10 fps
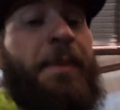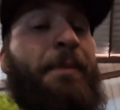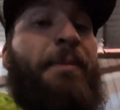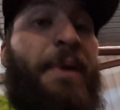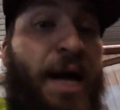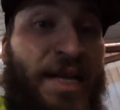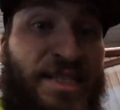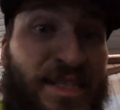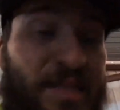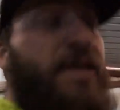
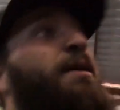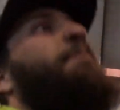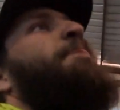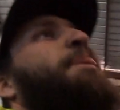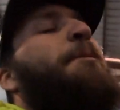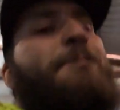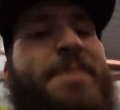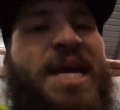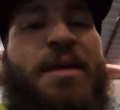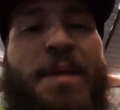But
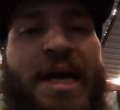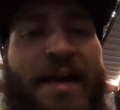me and my